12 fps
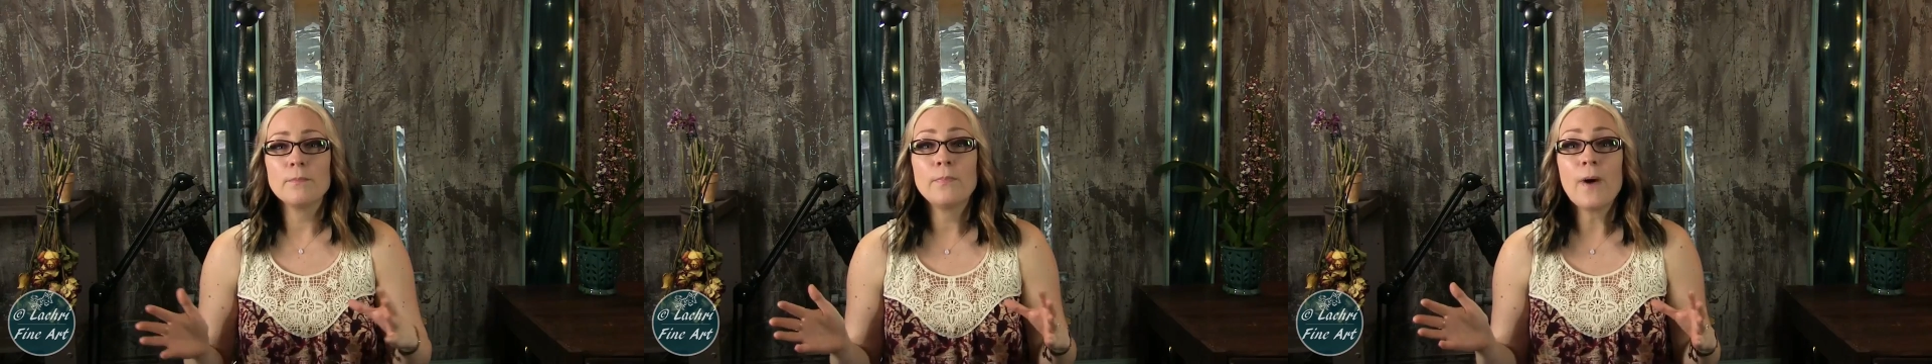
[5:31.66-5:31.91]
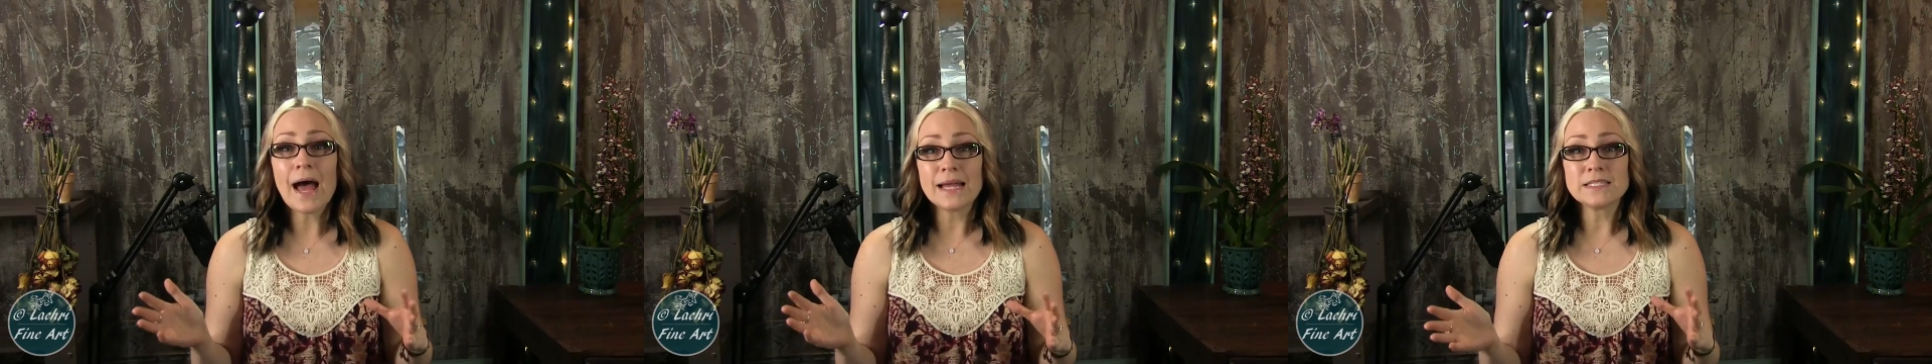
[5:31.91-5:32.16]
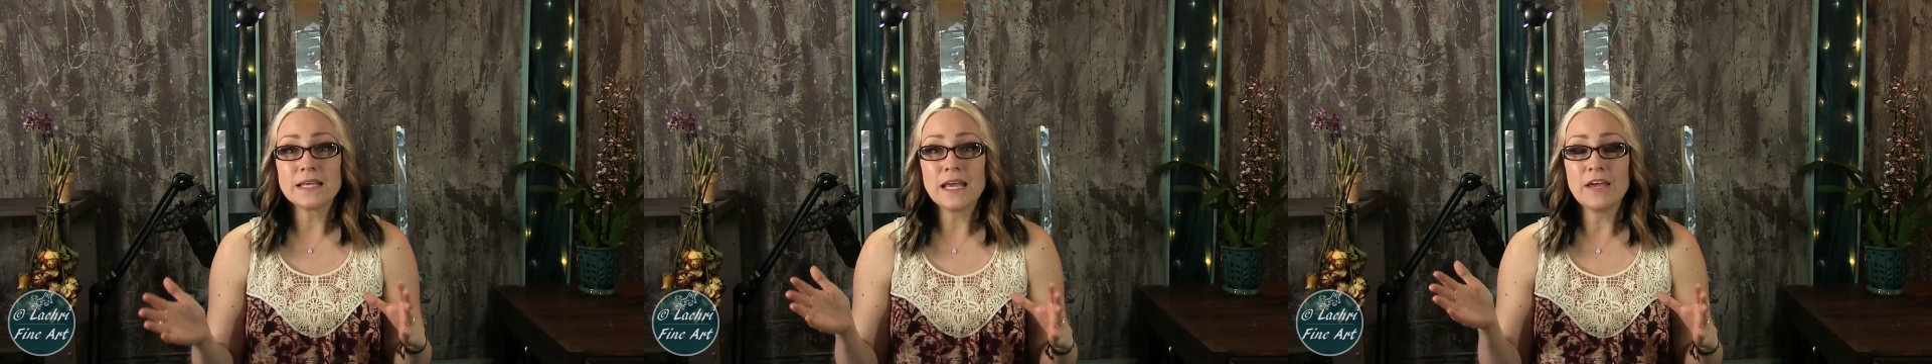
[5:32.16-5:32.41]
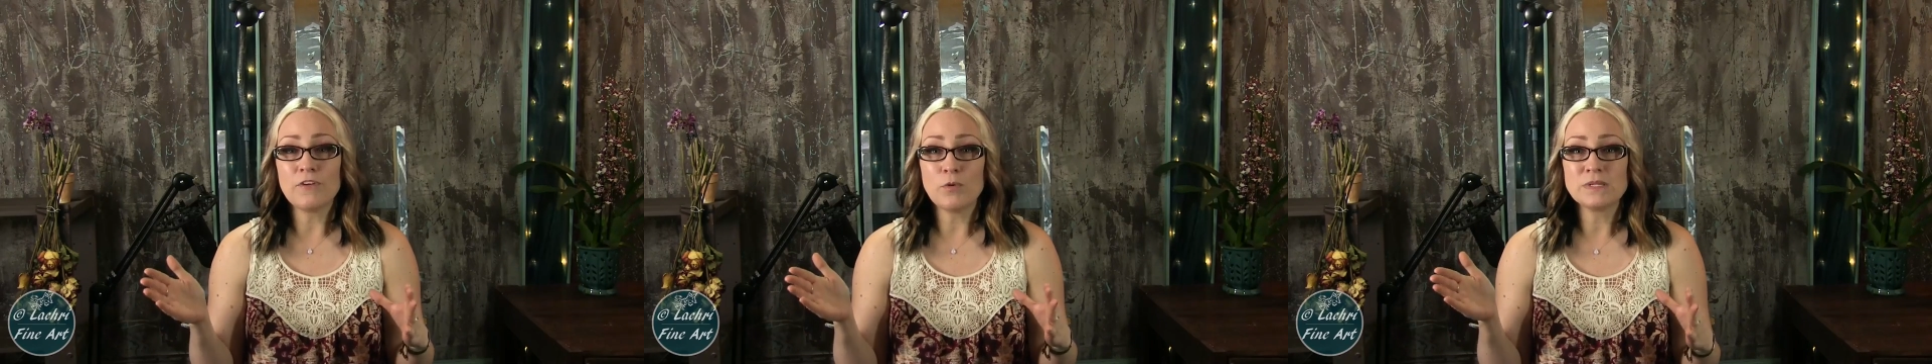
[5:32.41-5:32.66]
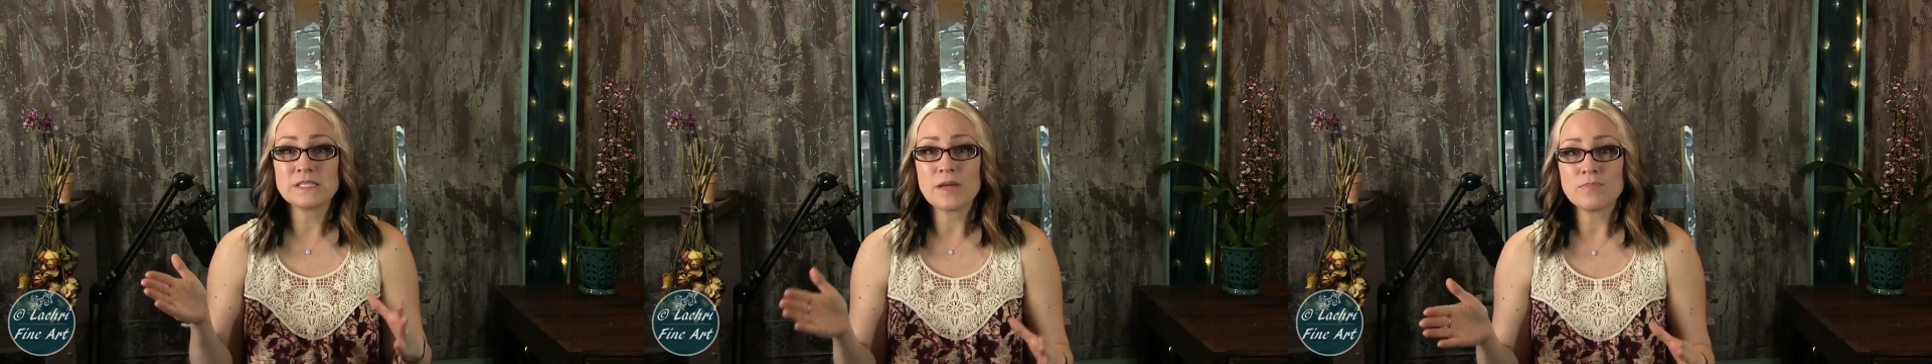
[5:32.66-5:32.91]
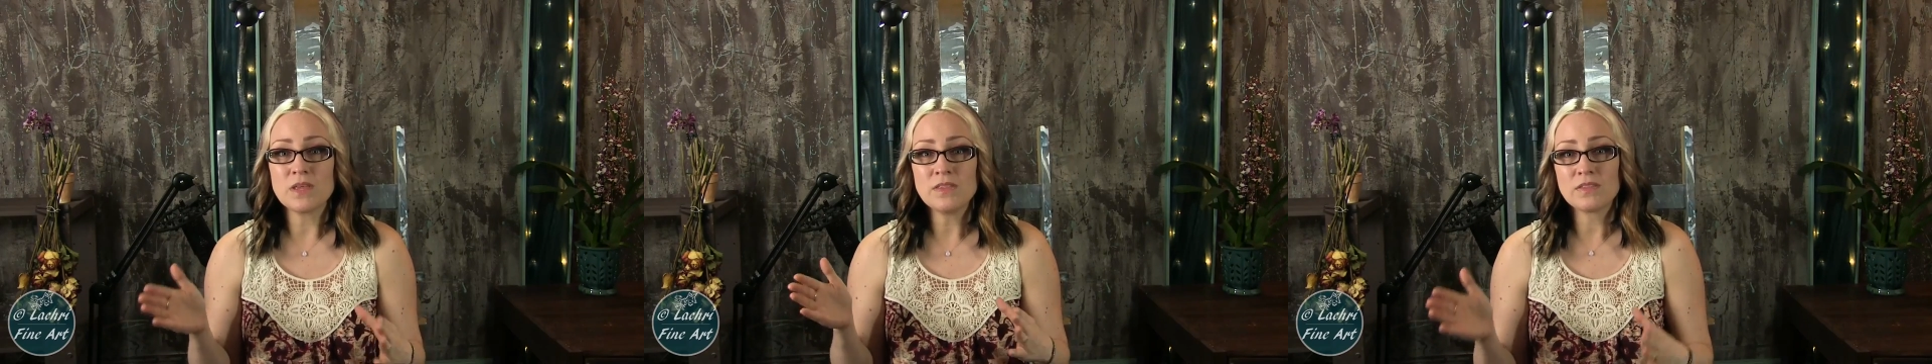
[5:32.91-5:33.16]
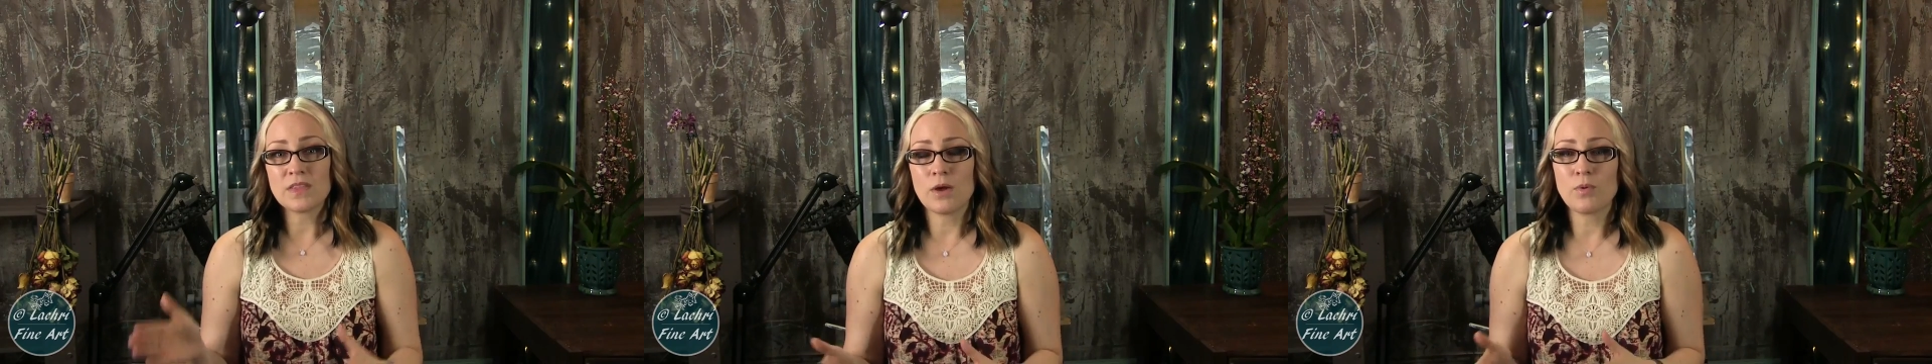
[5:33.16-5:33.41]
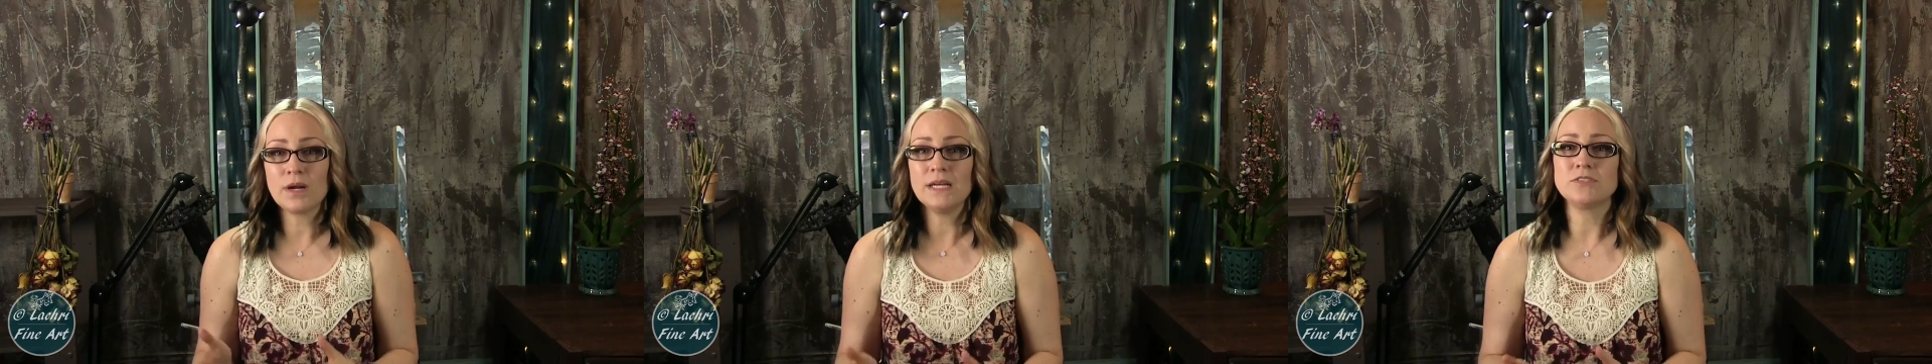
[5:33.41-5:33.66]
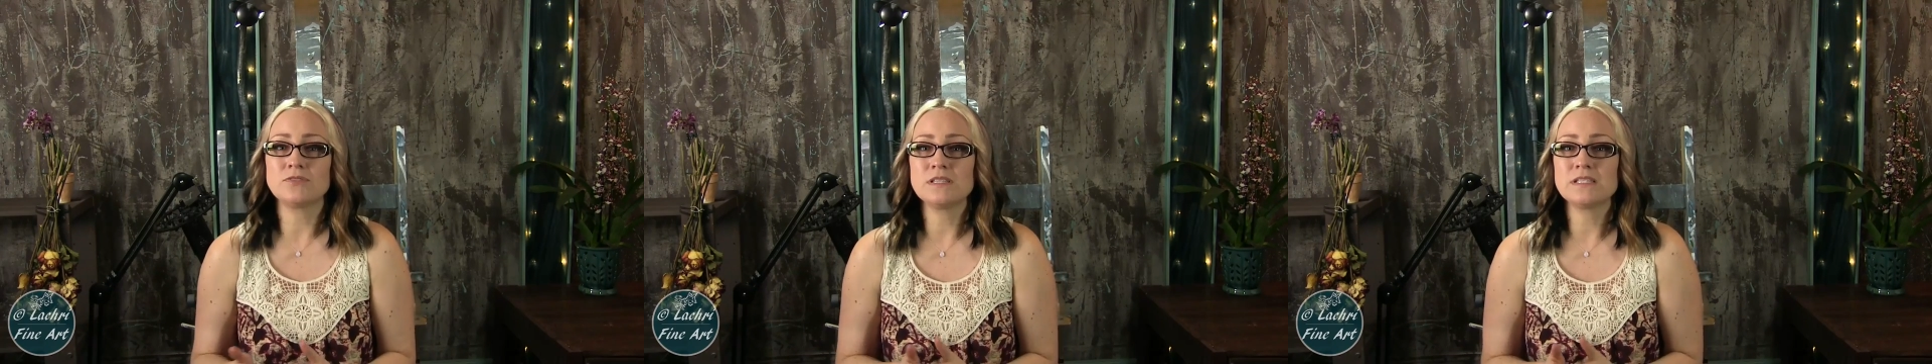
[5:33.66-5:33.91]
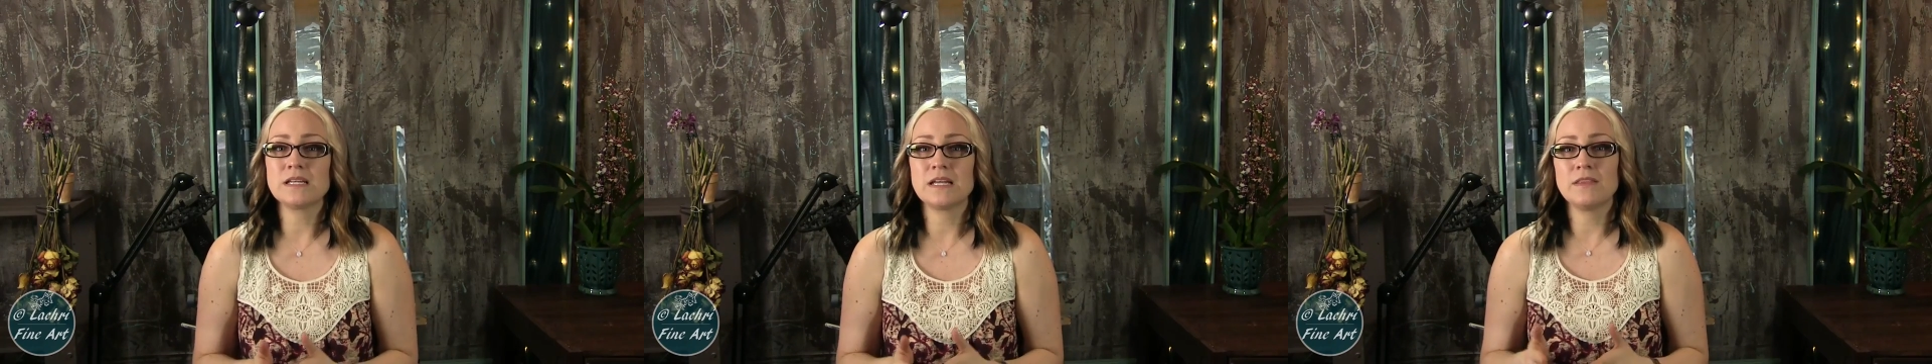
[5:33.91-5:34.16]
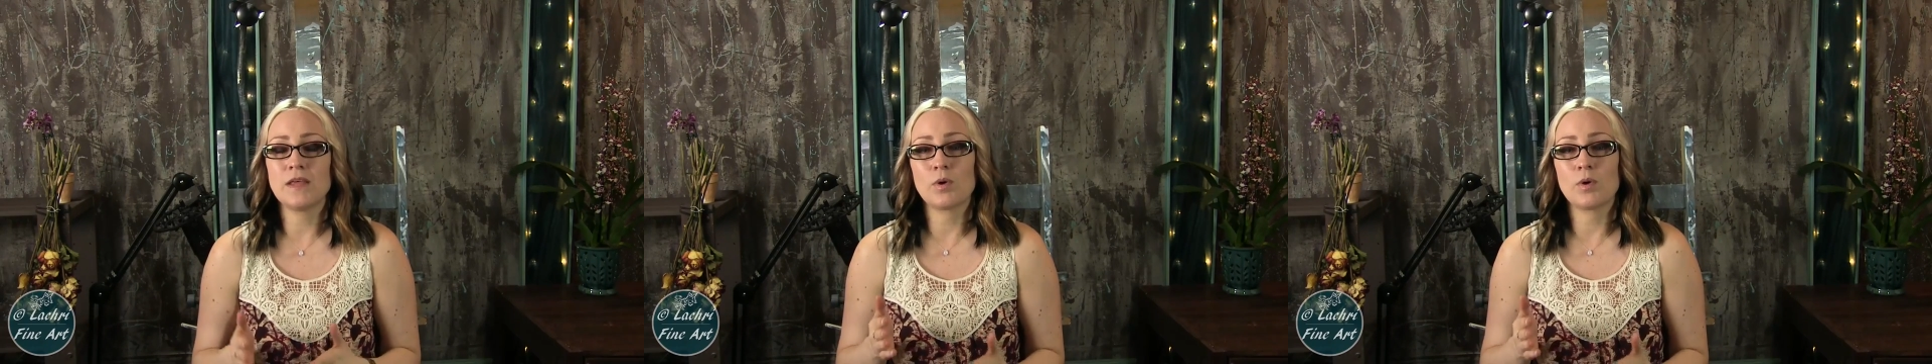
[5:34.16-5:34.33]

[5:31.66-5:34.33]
But if it was something that they were interested in,